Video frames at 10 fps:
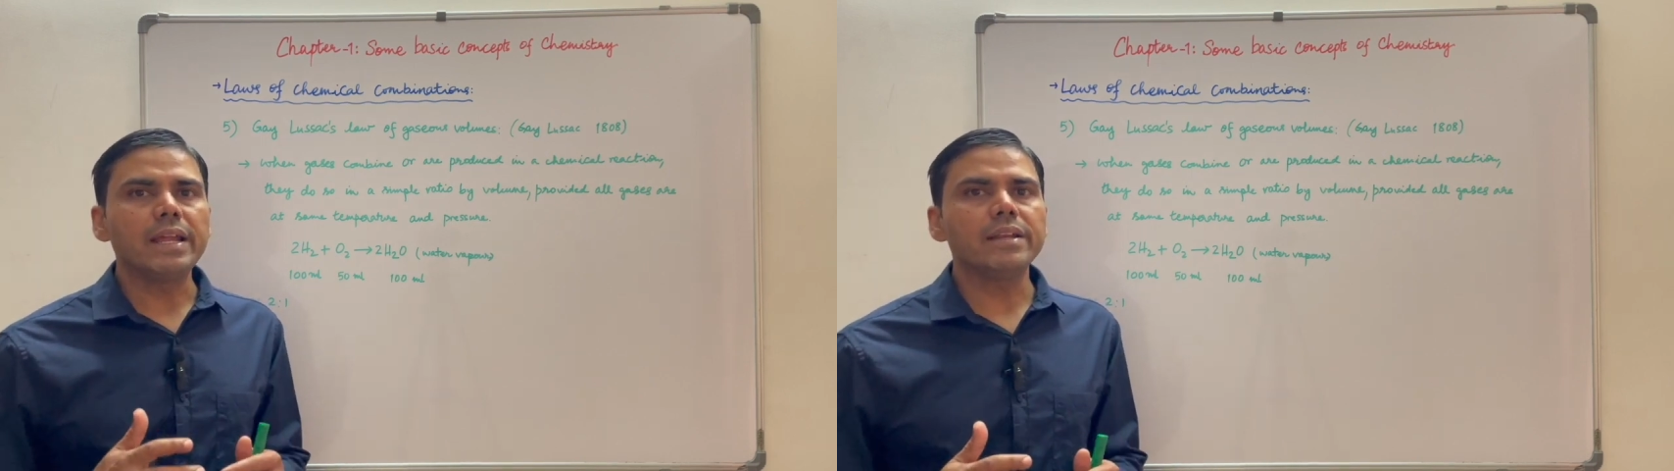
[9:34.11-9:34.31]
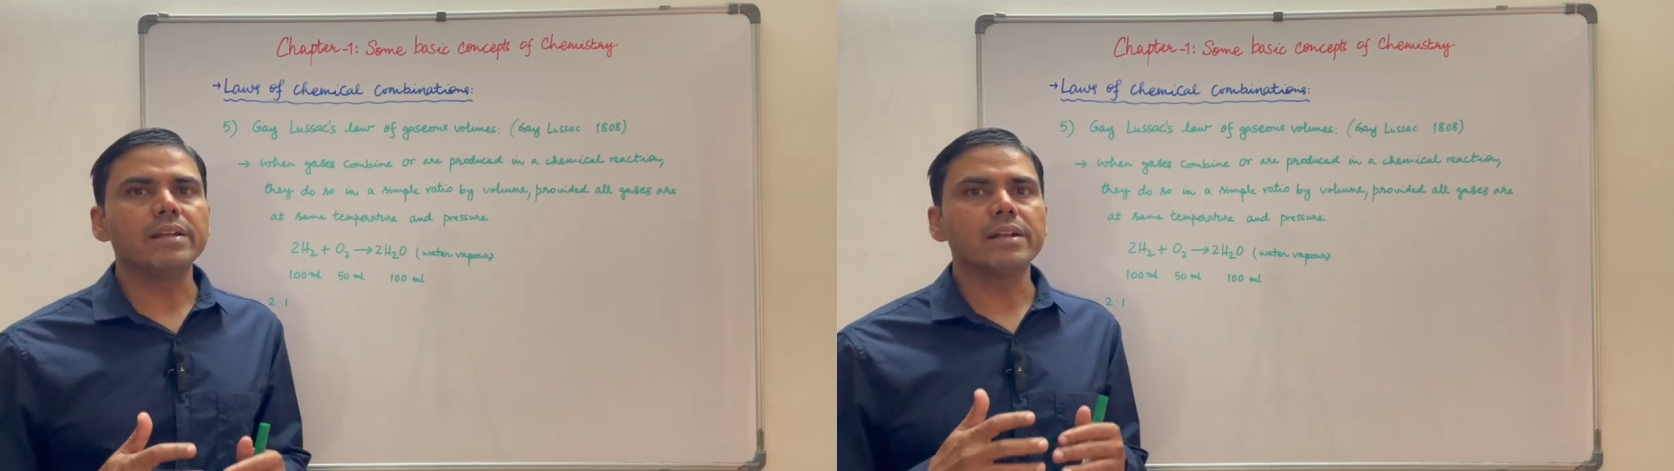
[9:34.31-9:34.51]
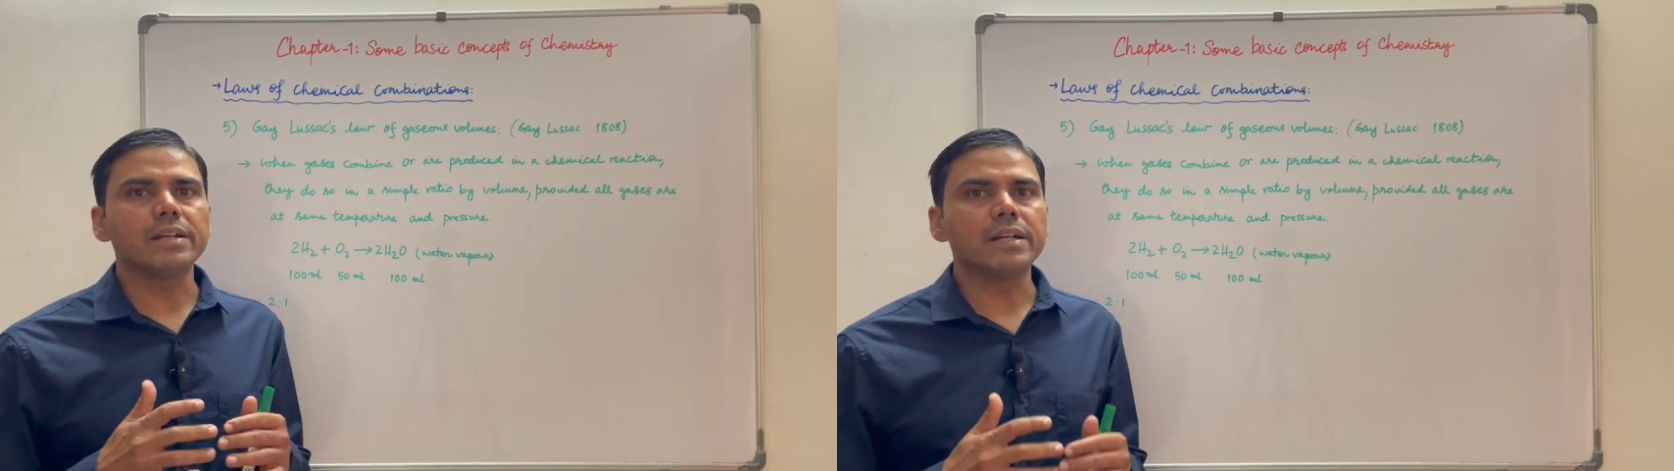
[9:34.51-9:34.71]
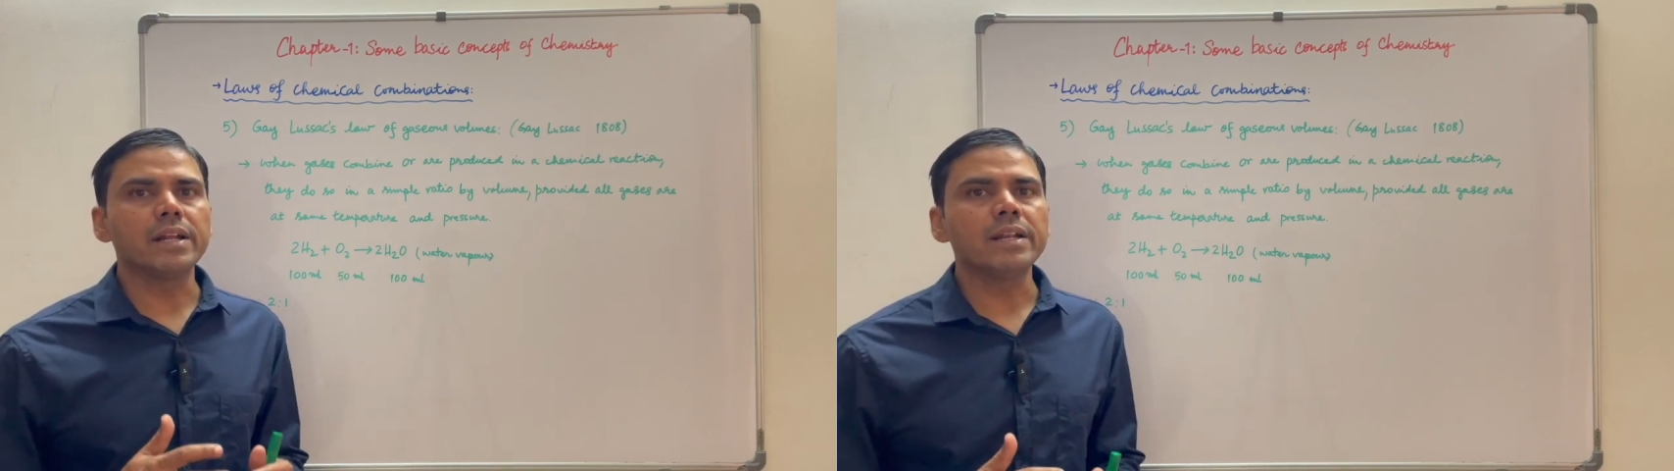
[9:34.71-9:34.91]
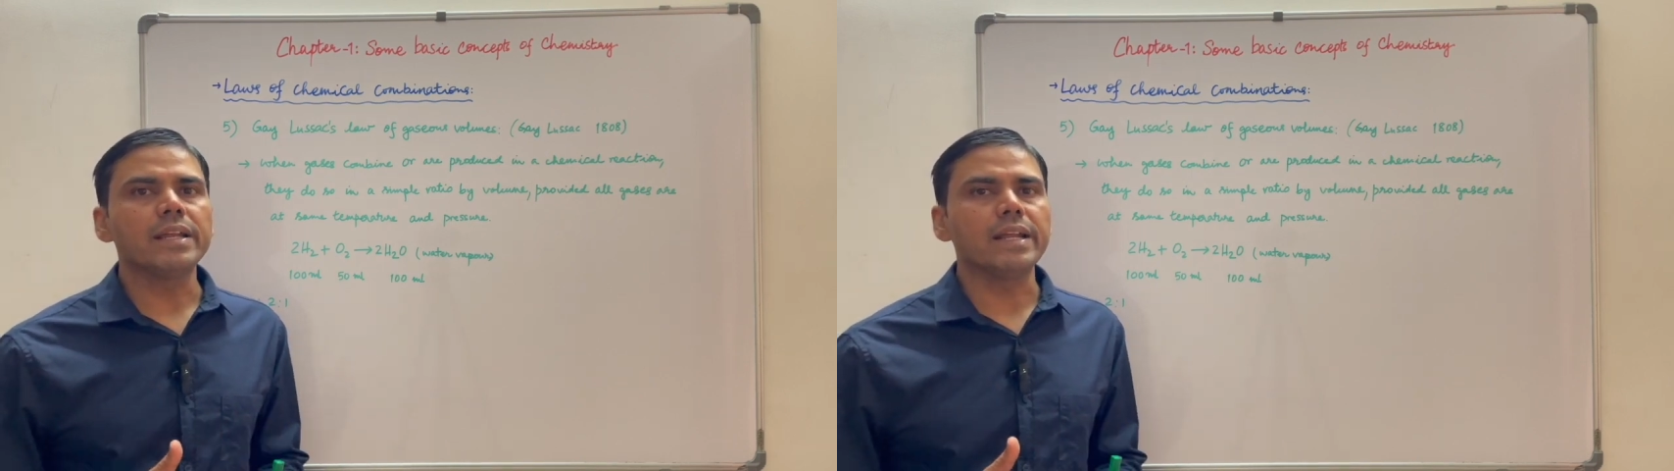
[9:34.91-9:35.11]

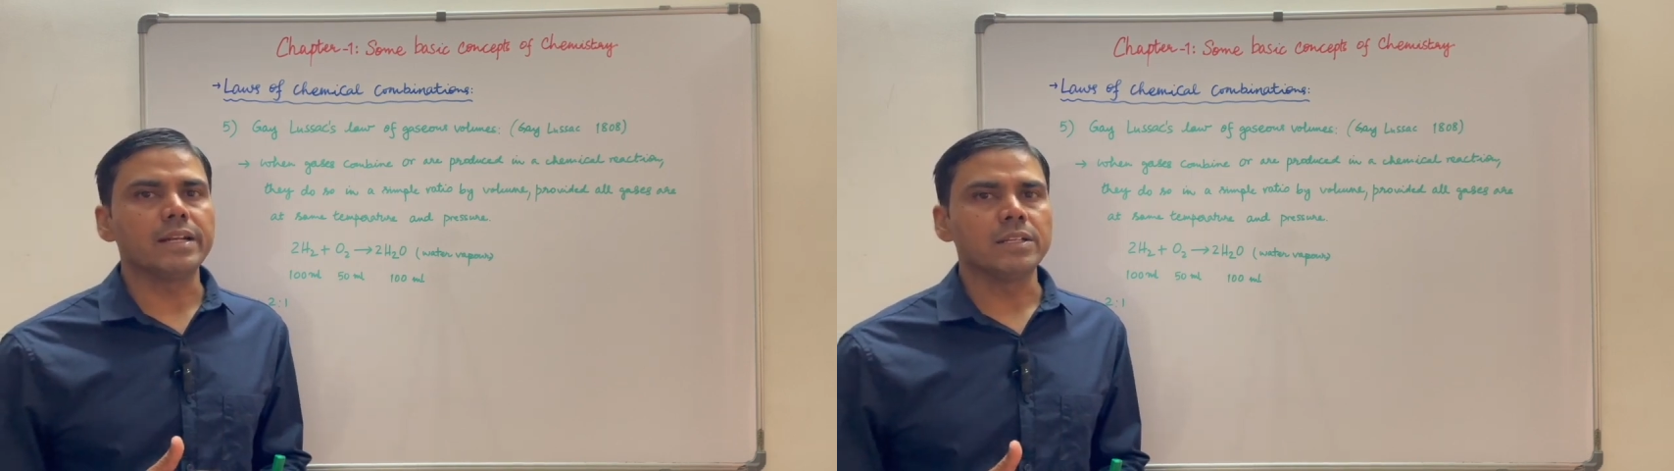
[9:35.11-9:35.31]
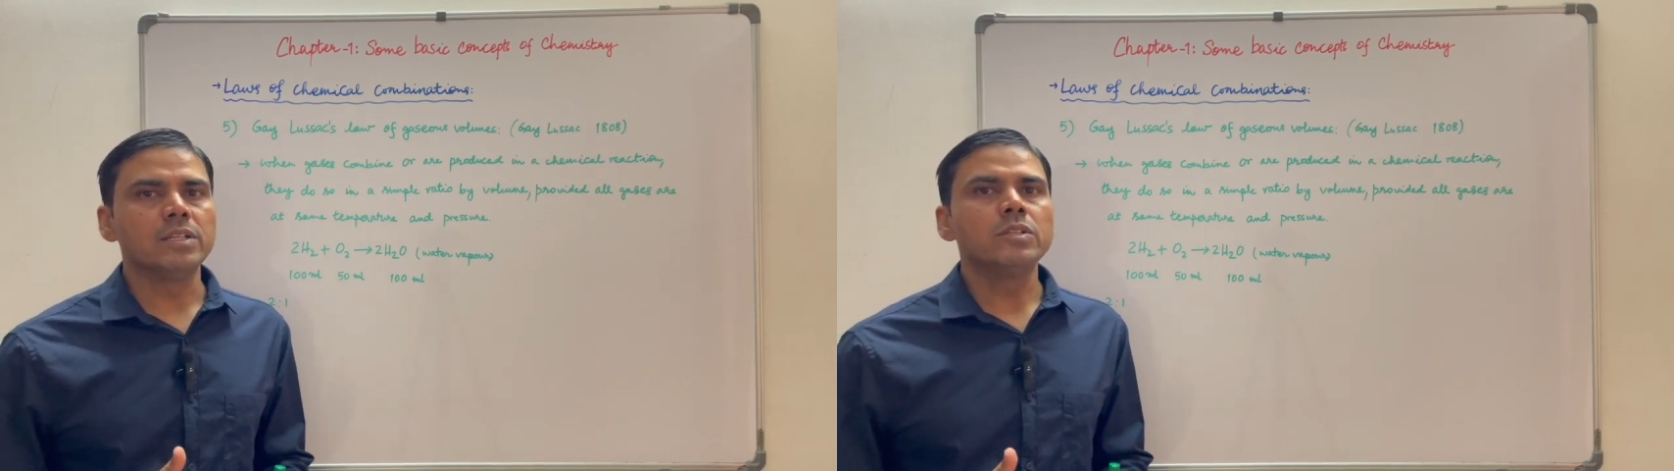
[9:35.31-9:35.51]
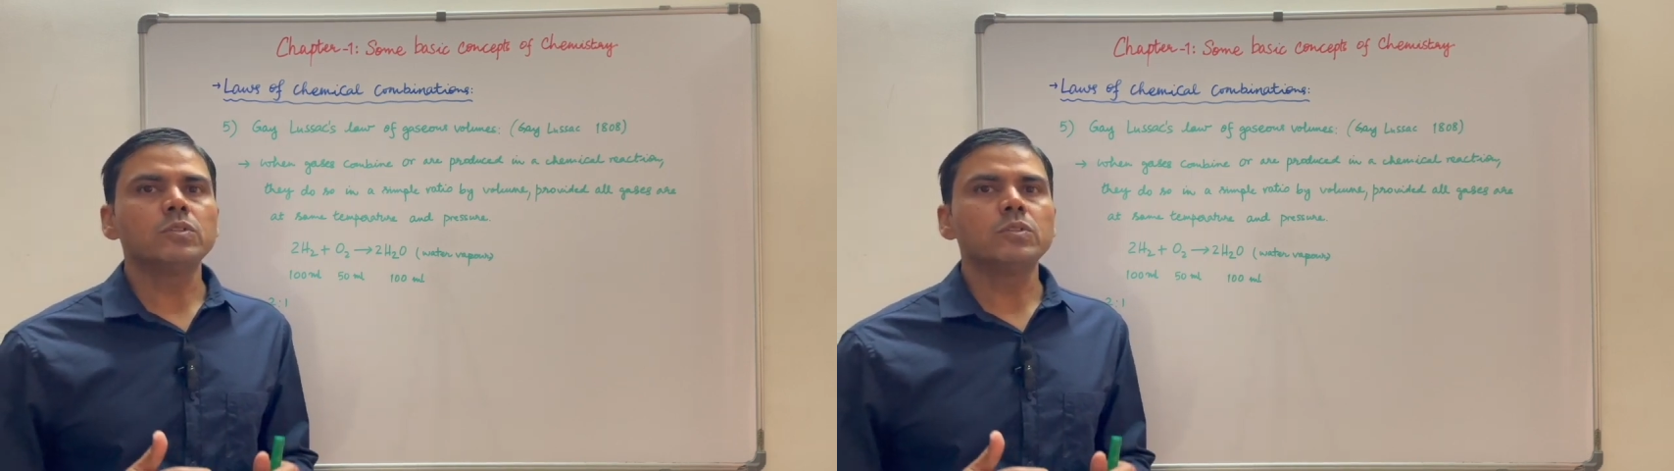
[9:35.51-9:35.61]
1808.